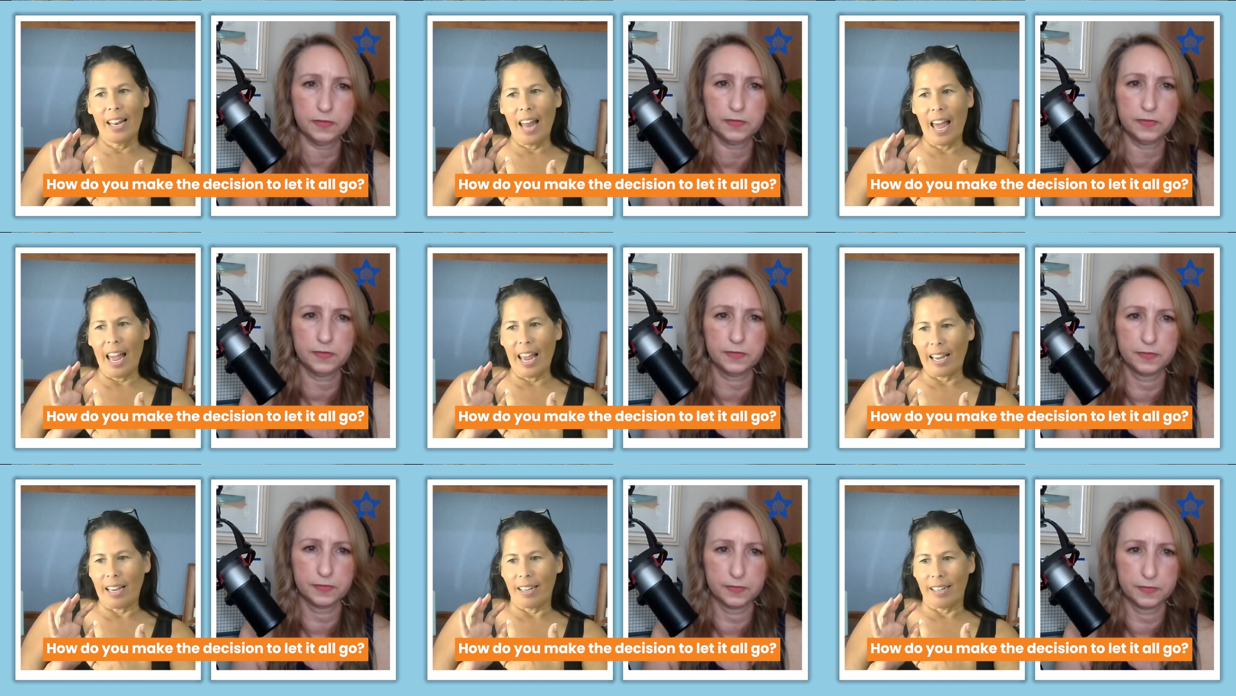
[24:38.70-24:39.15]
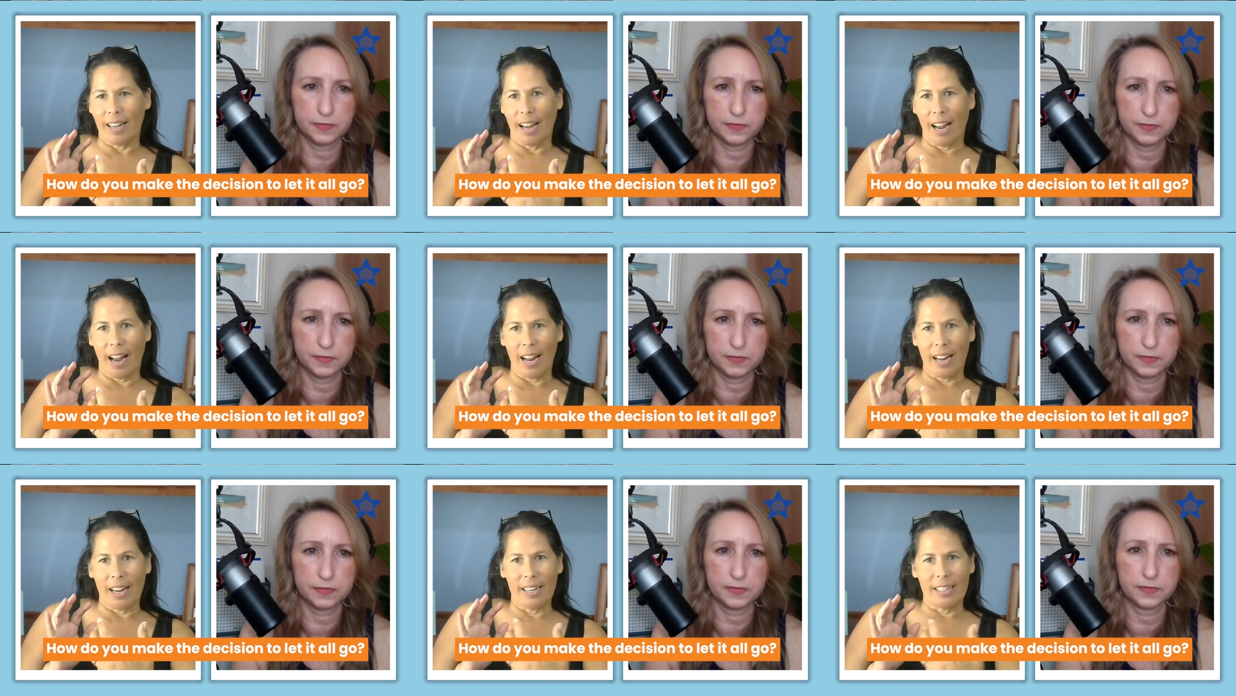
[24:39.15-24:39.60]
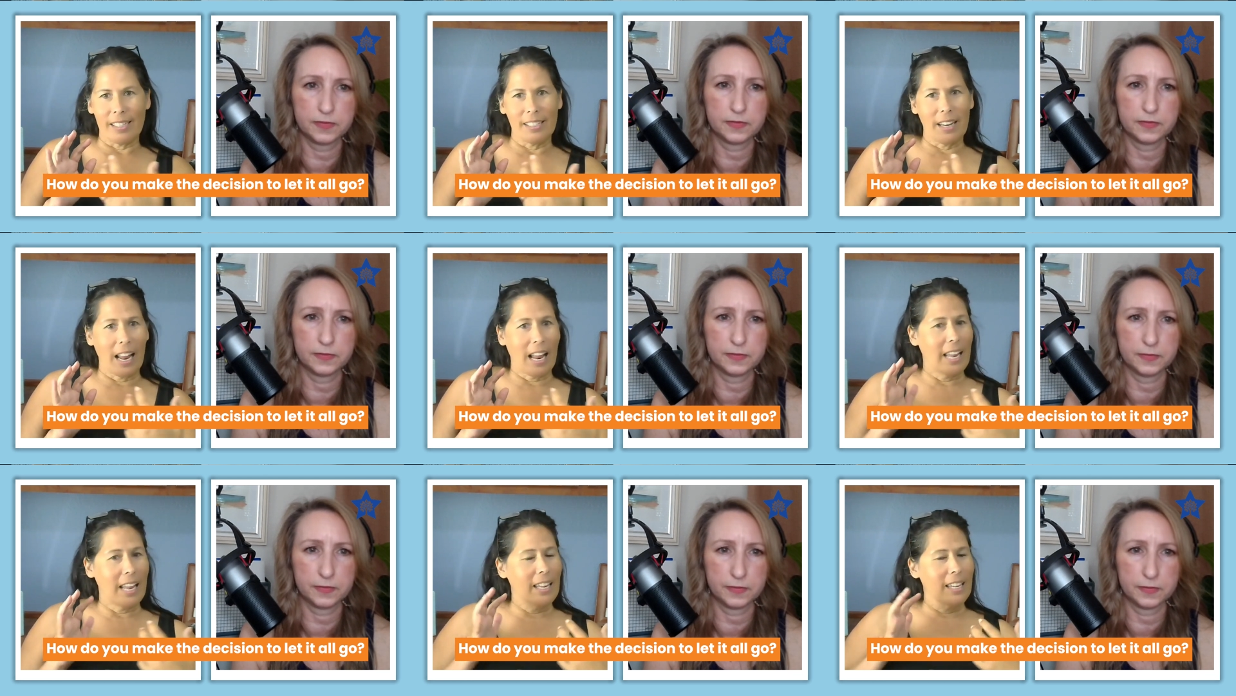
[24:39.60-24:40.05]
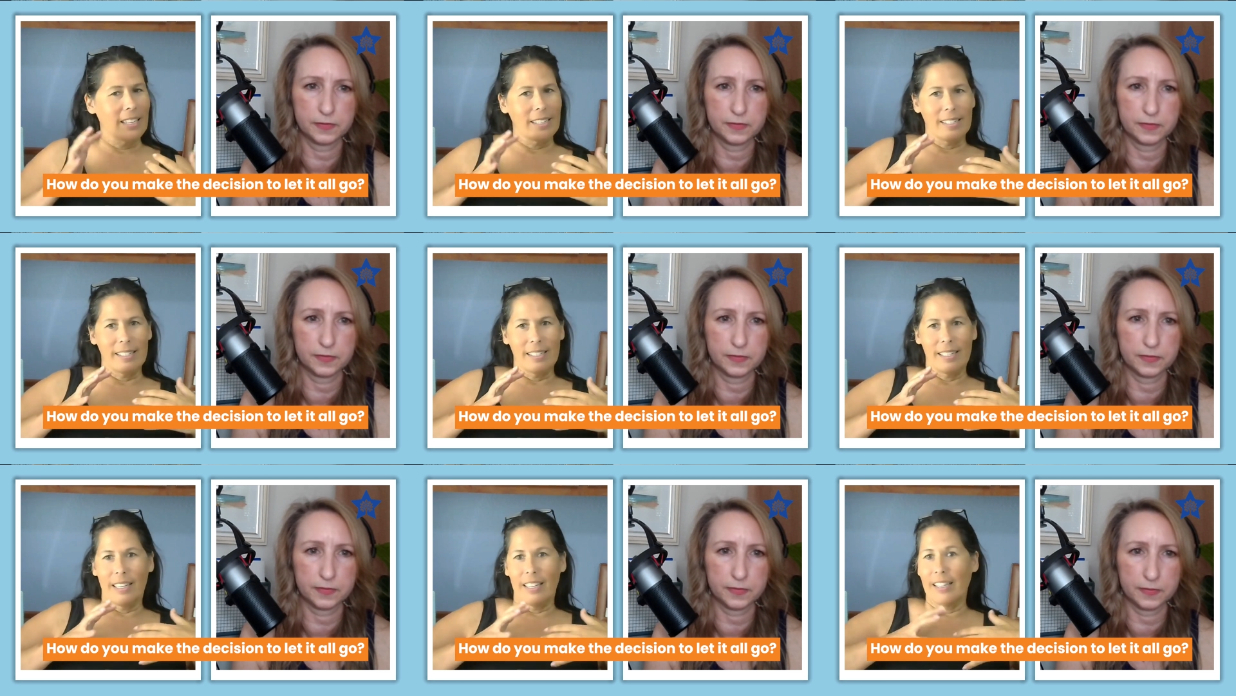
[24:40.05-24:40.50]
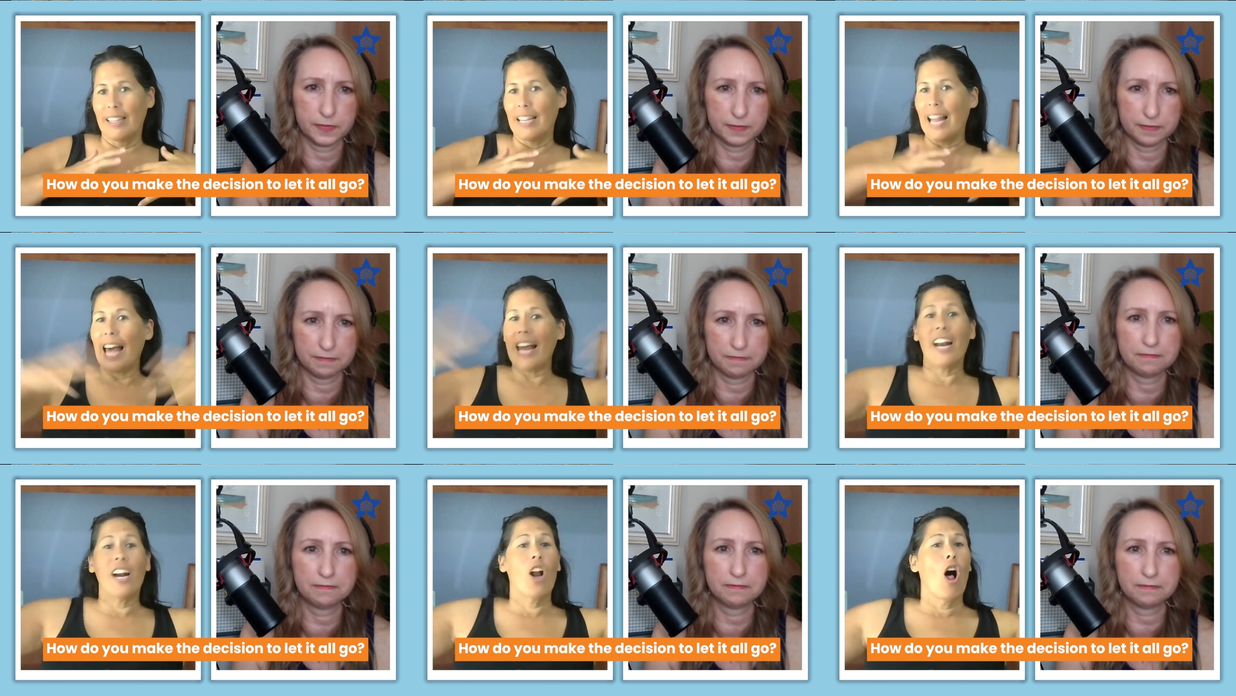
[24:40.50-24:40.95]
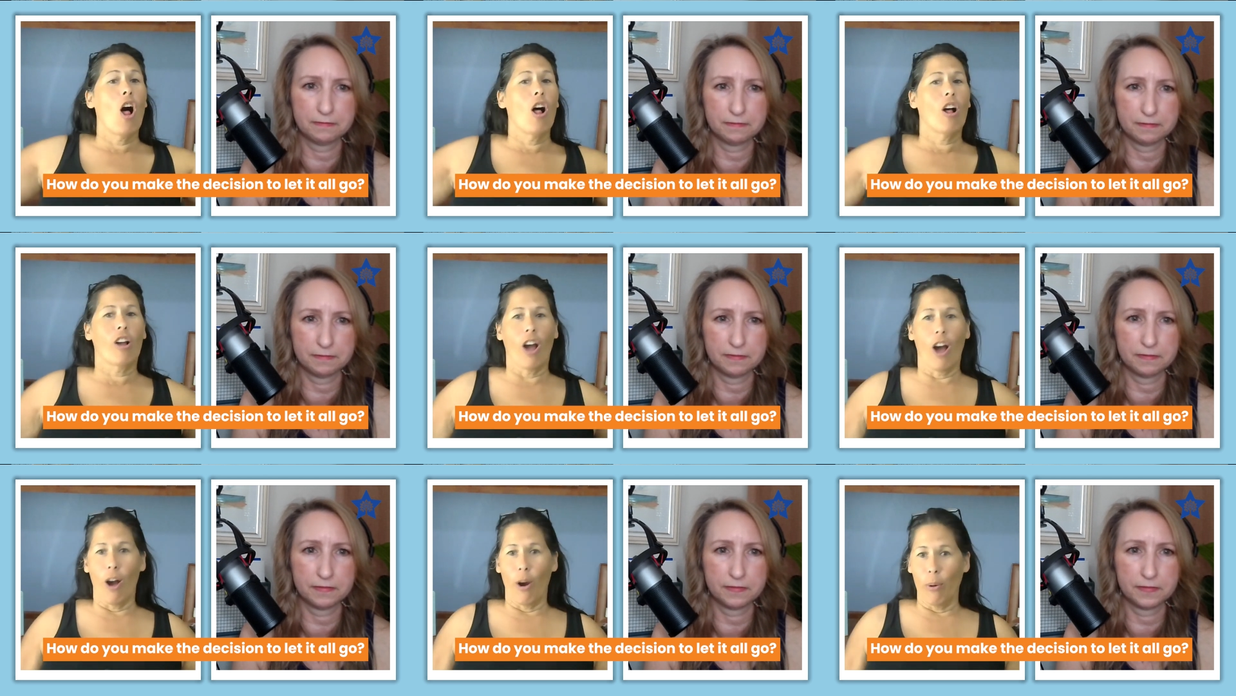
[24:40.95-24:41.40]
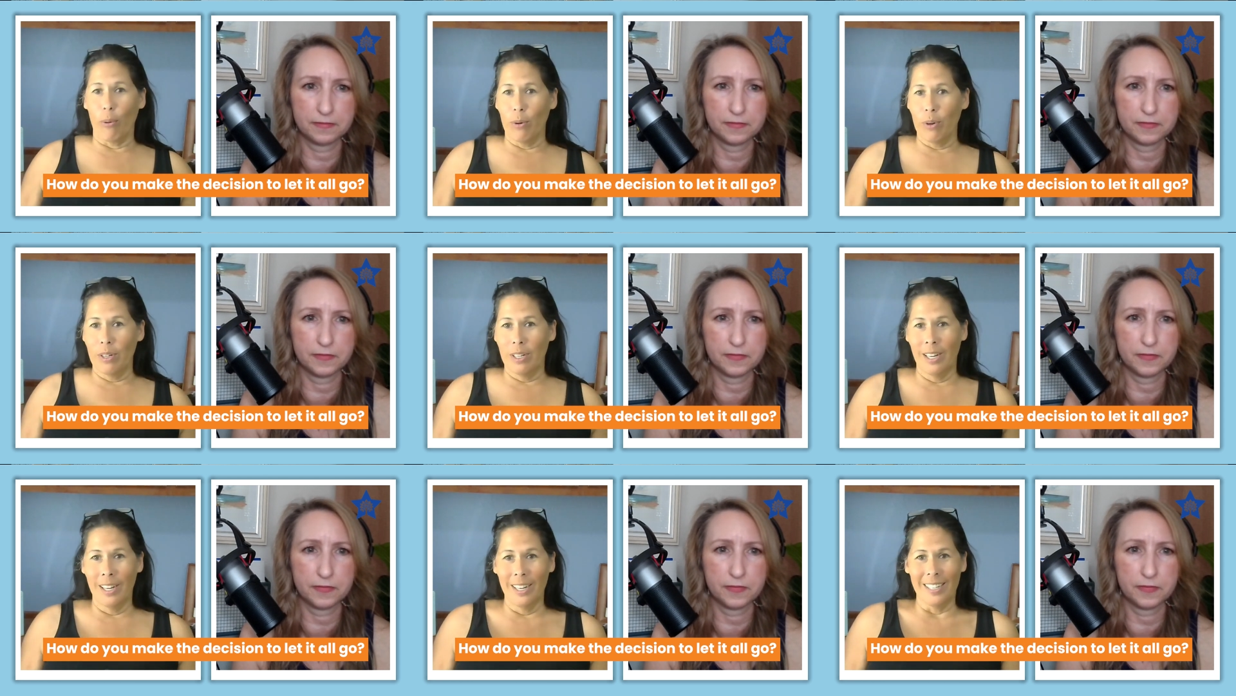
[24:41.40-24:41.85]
Speaker 1: like let it all go